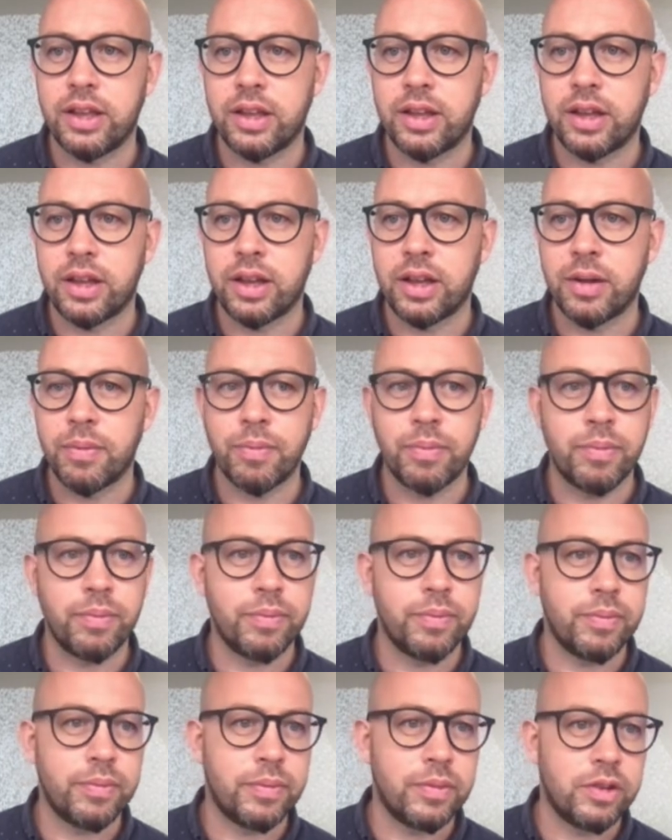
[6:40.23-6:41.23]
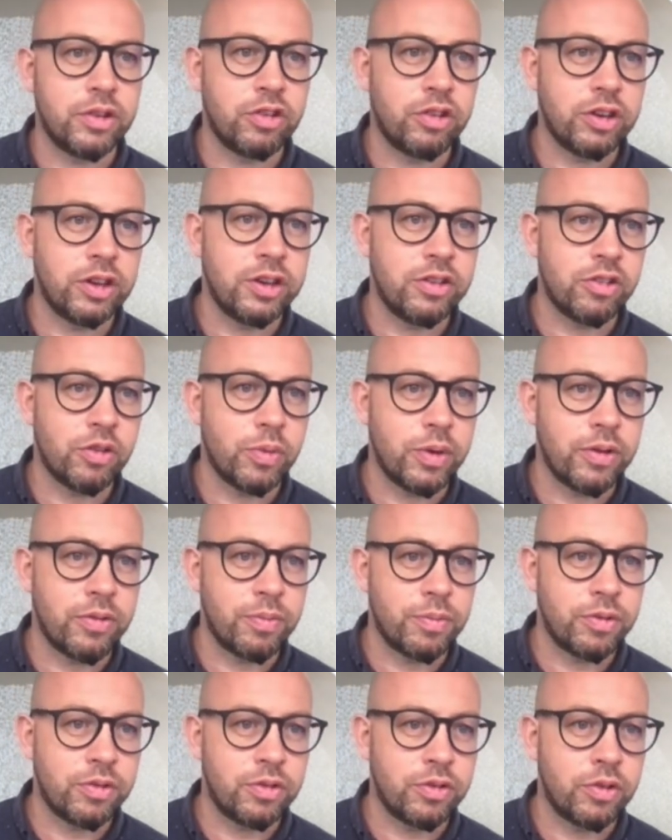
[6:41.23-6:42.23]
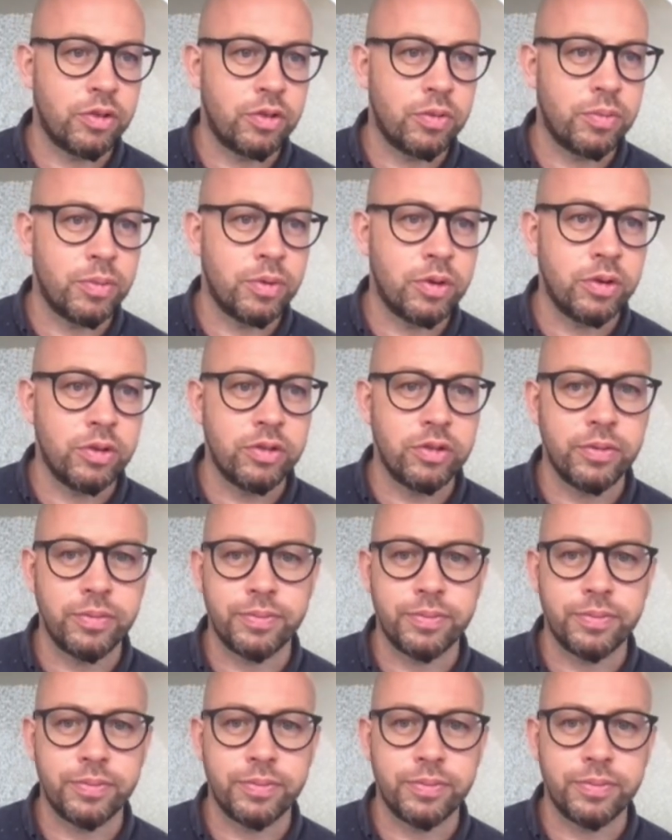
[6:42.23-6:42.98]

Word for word: um, change away from student mode